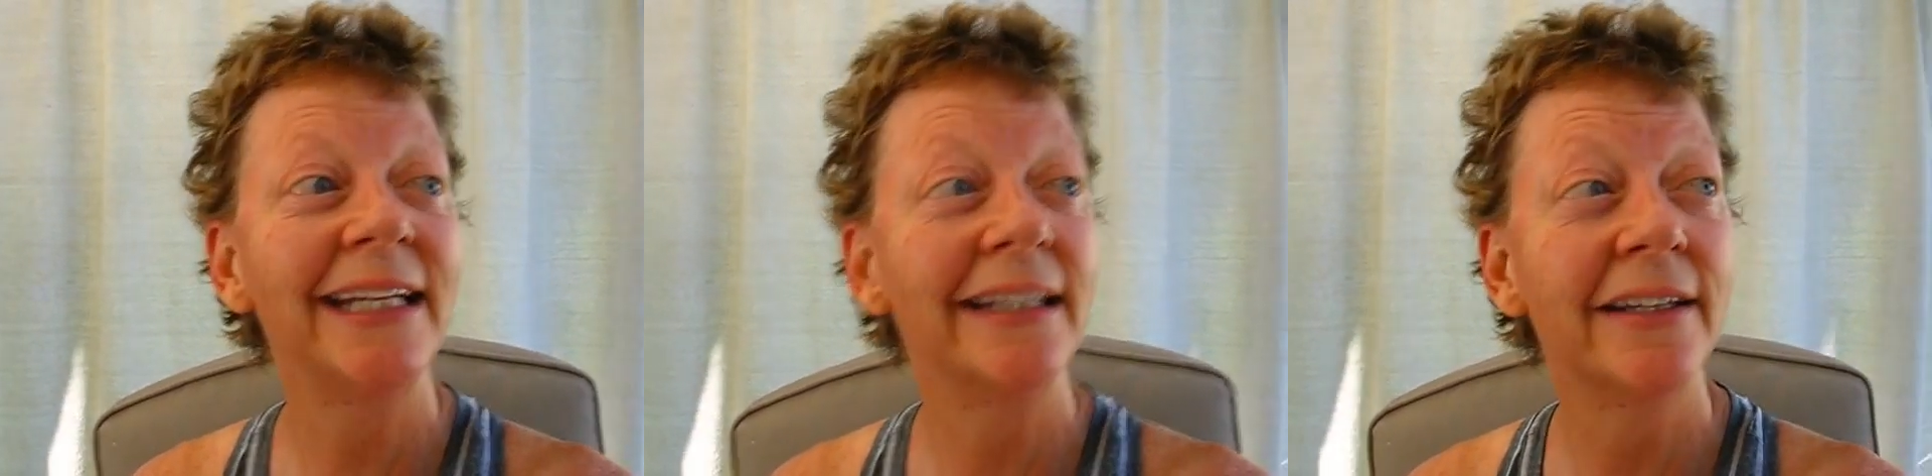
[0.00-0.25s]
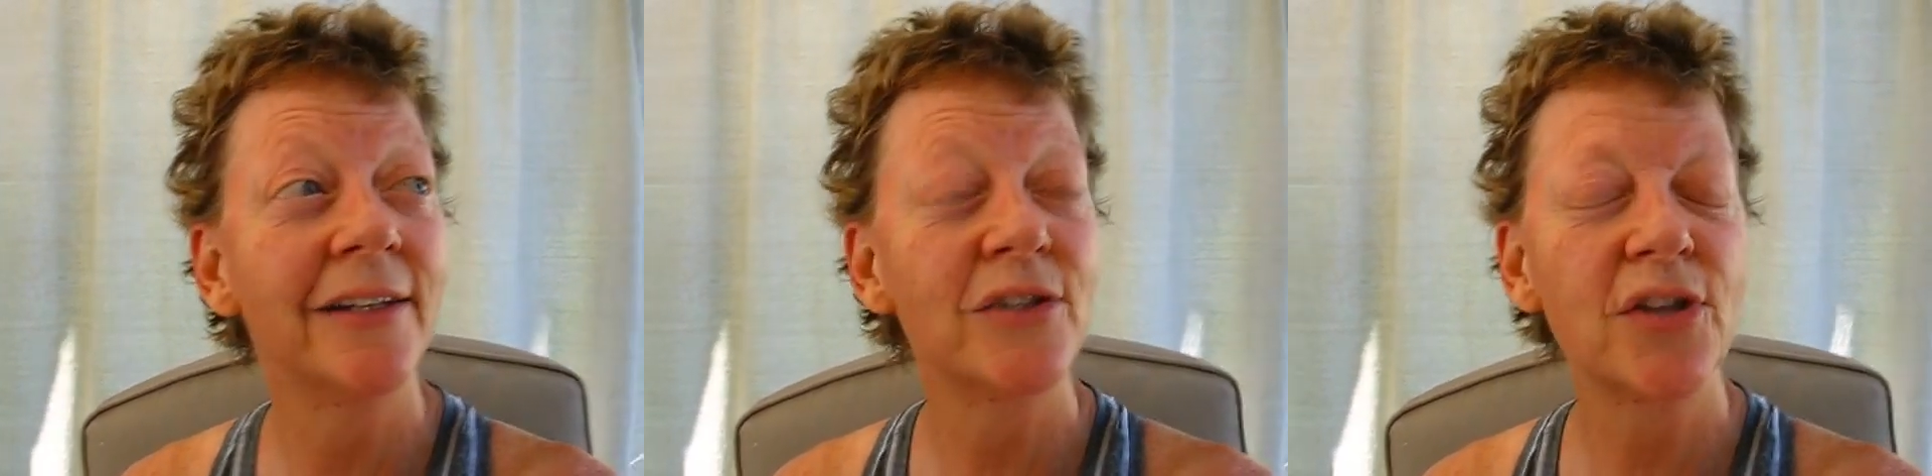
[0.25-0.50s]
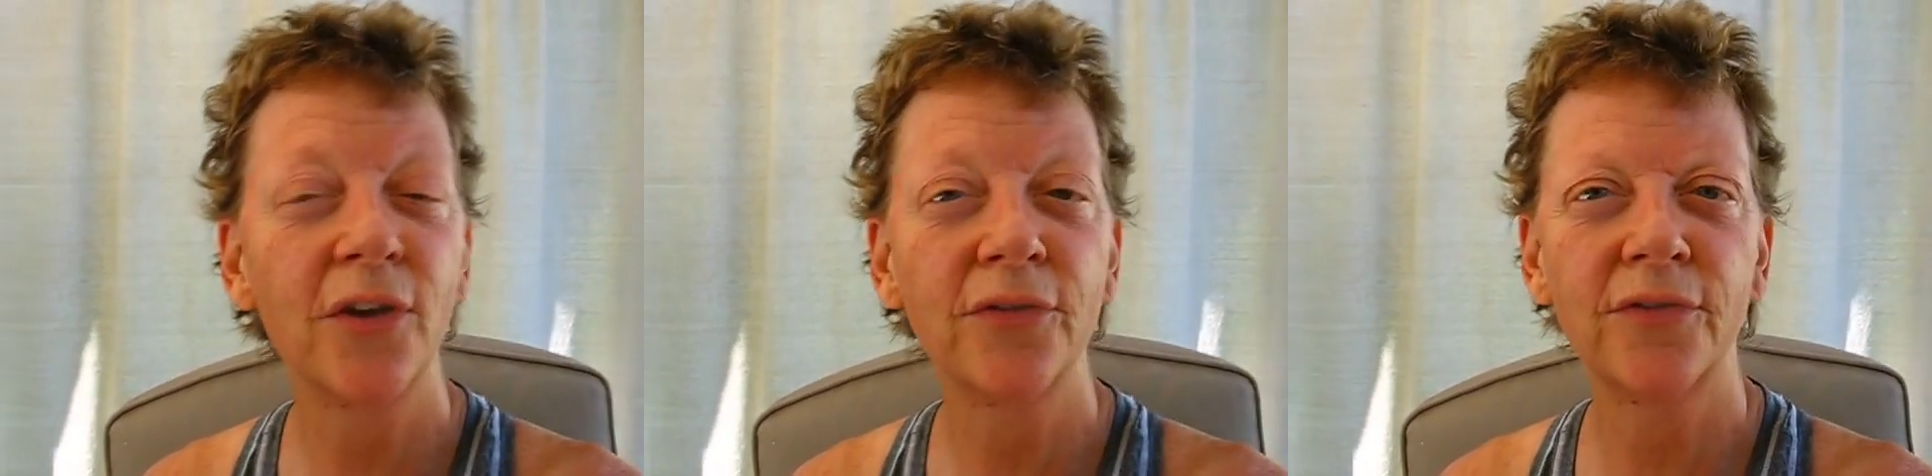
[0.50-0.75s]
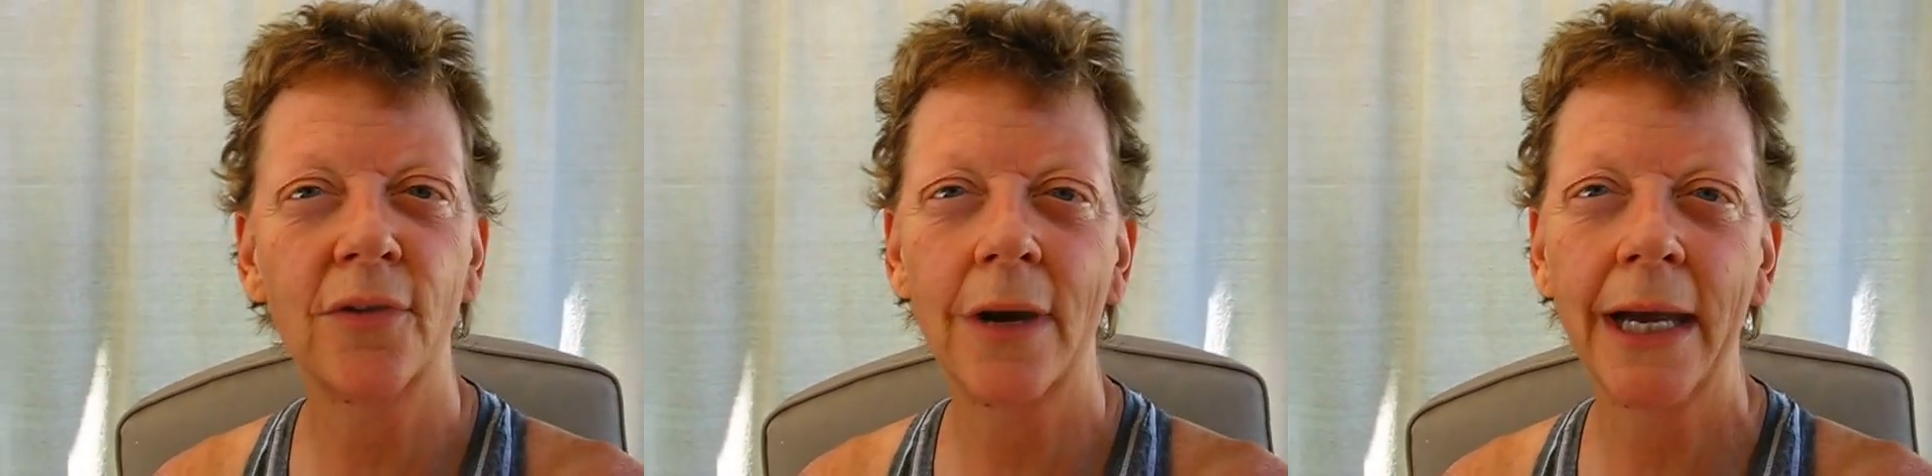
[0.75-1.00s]
is
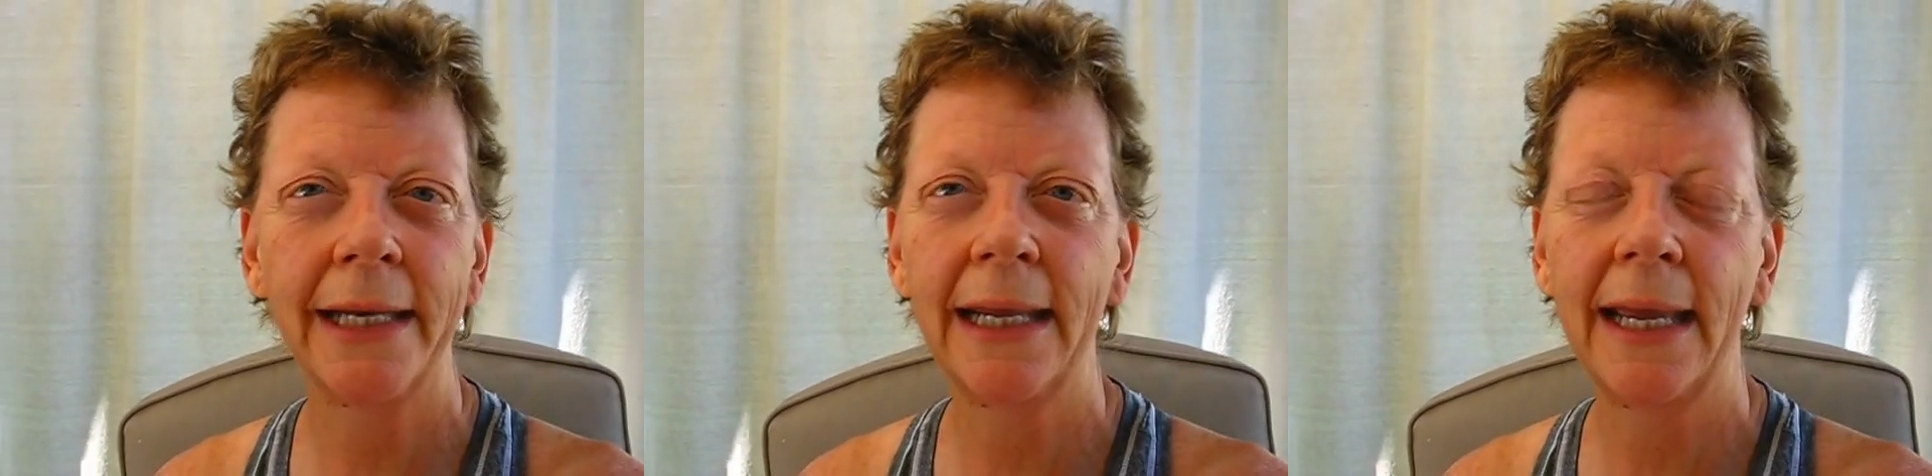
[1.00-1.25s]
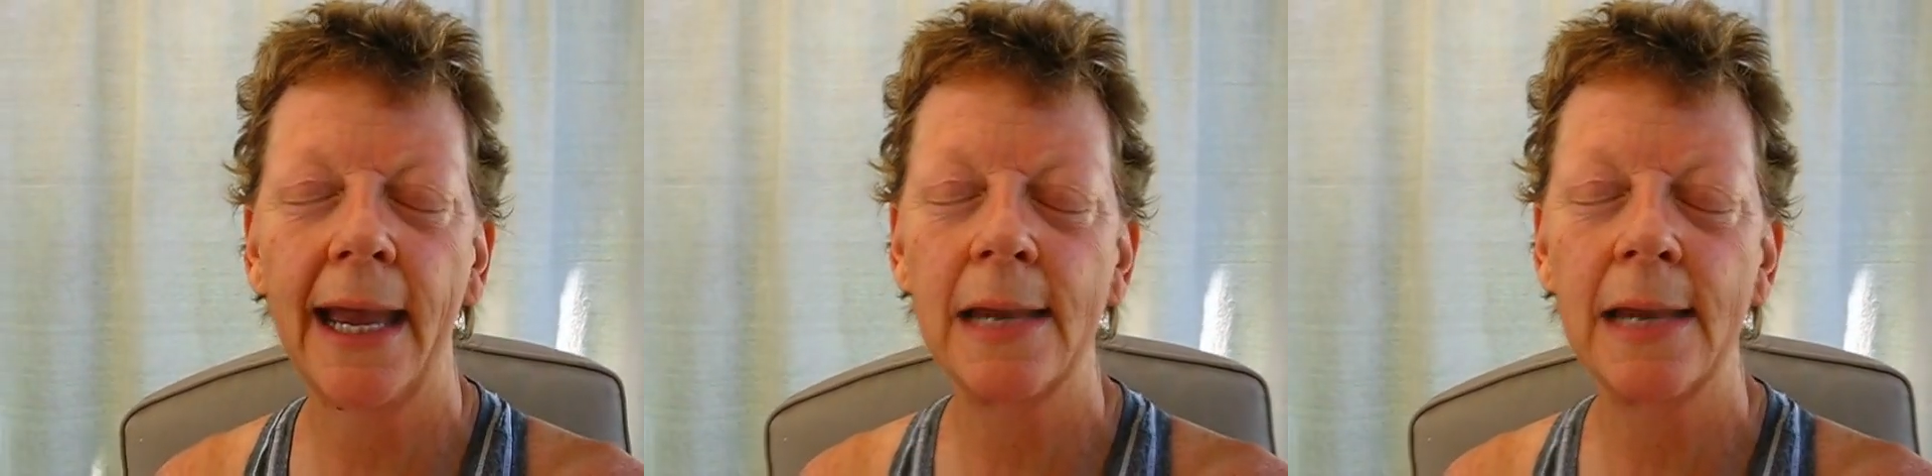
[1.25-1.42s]
Friday,